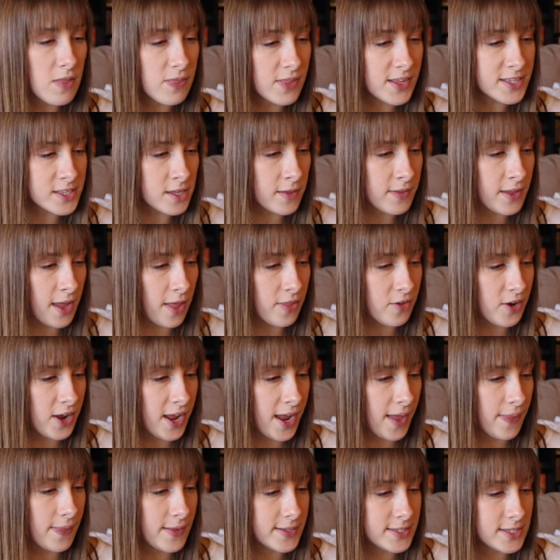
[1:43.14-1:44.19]
This, on the other
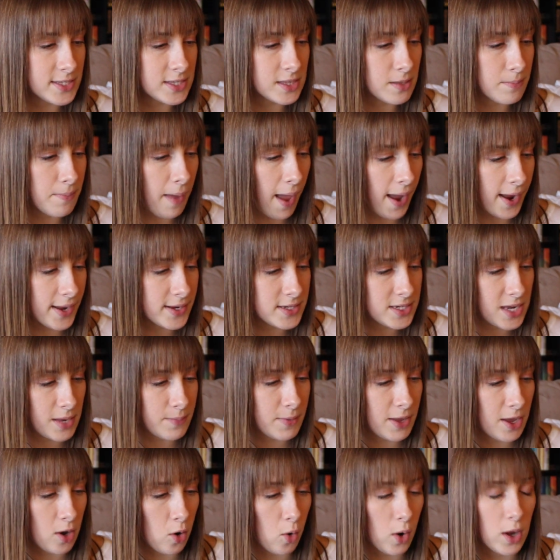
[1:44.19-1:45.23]
hand, this is the
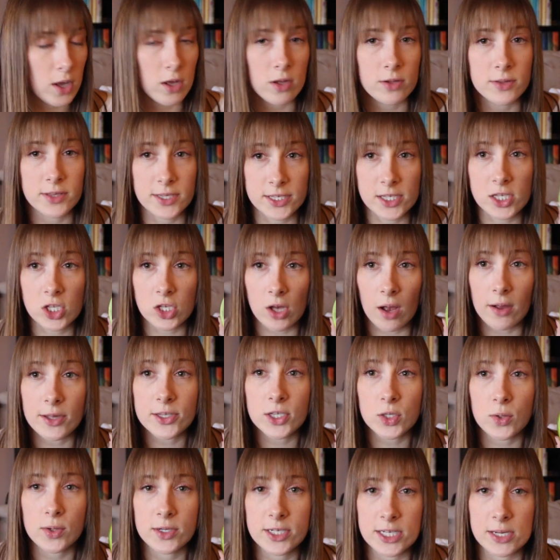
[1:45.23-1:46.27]
Macadamia Oil. This is
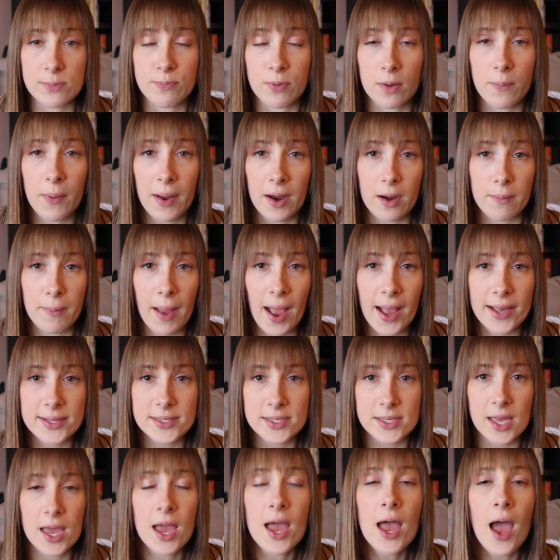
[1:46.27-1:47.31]
also a deep repair
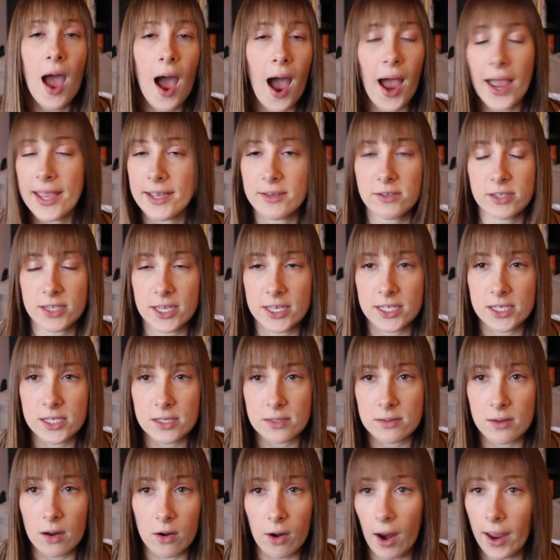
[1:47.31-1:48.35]
mask. I use
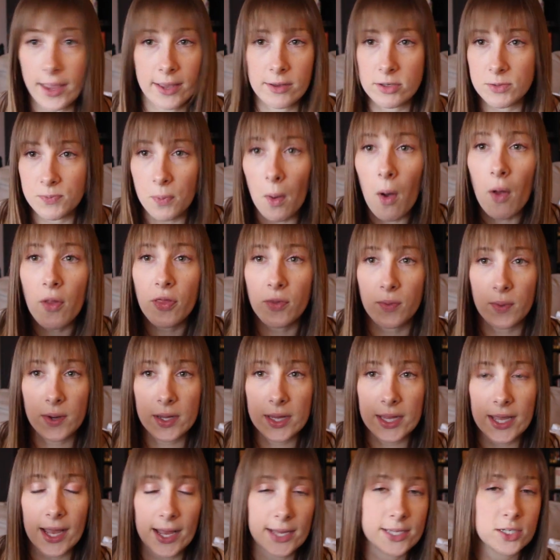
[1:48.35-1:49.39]
this, or I use both
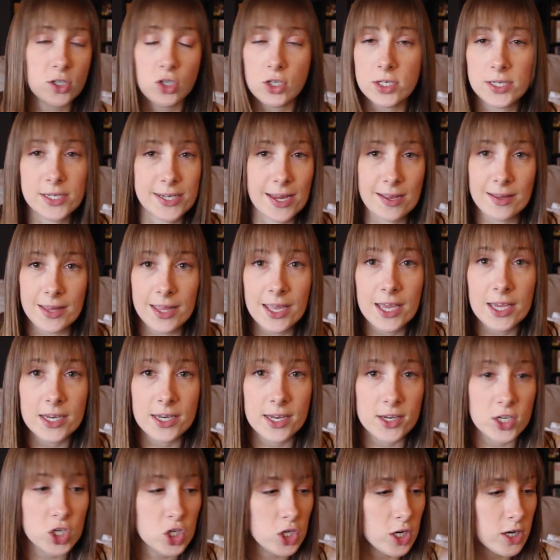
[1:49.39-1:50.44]
really, as just daily
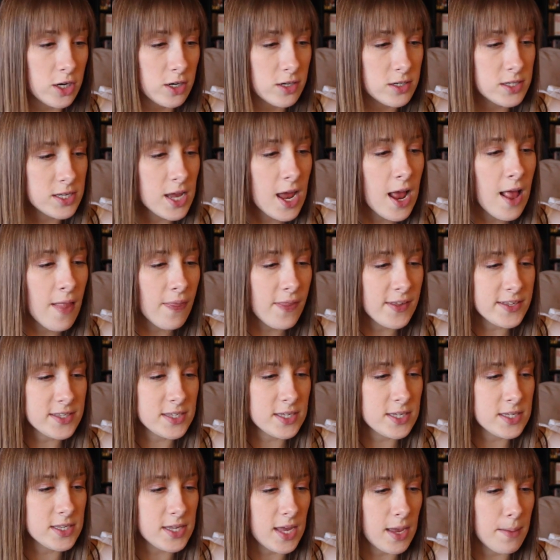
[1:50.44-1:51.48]
conditioners.
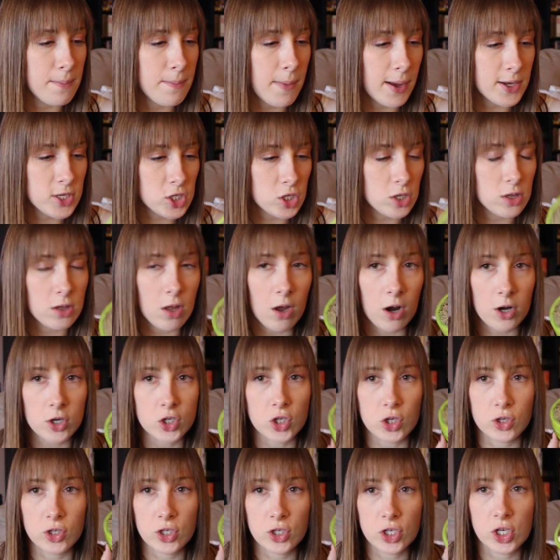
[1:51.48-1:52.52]
This is a much
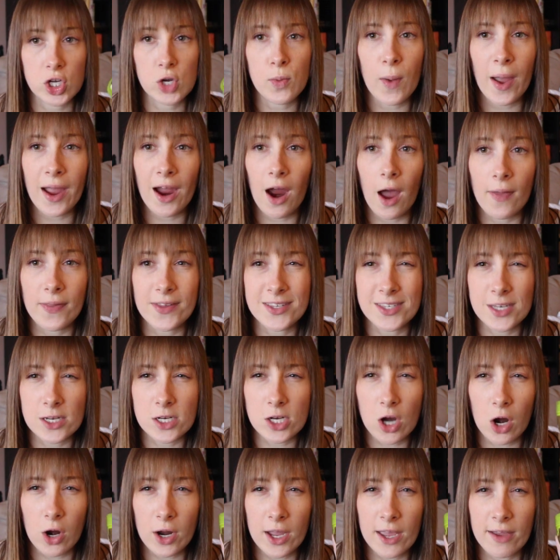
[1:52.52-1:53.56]
larger tube. I got this at
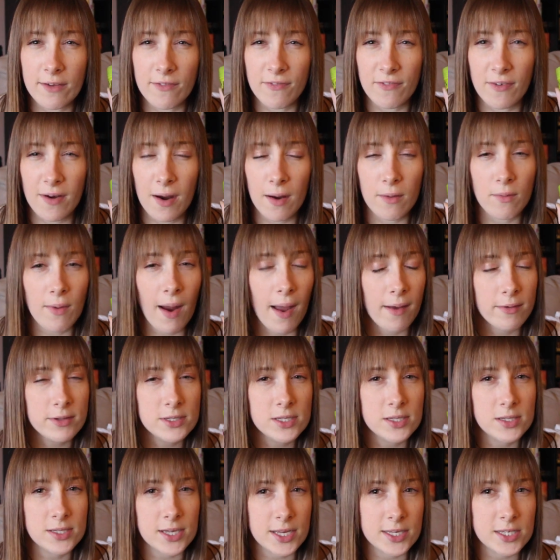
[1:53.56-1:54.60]
Target for around
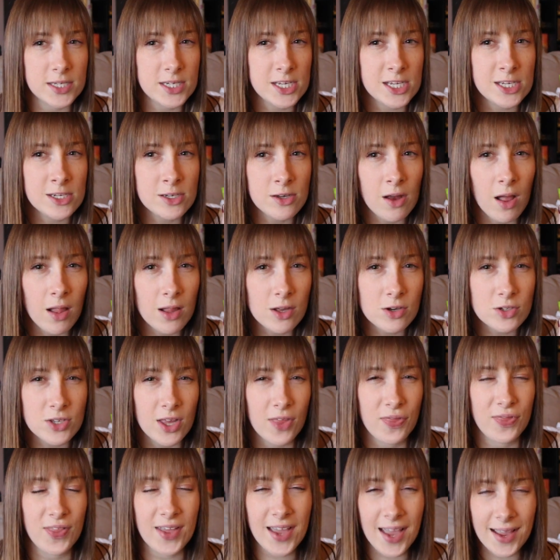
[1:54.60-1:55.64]
$16.
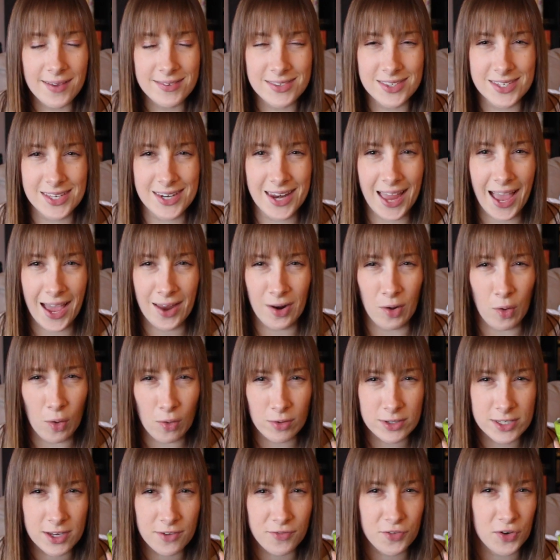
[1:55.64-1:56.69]
I think I've seen it at
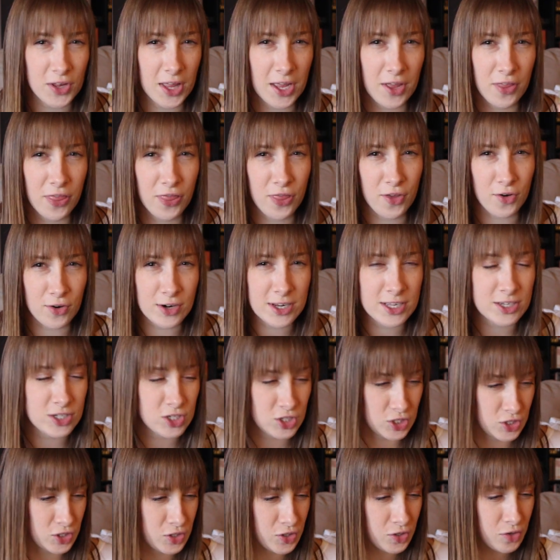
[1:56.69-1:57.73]
Ulta for like
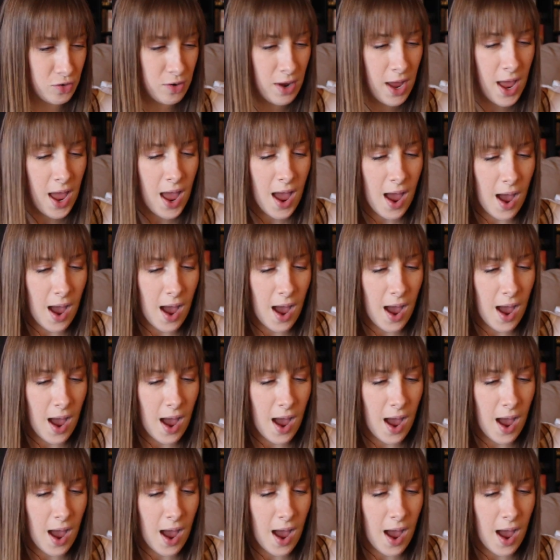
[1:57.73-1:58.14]
$32.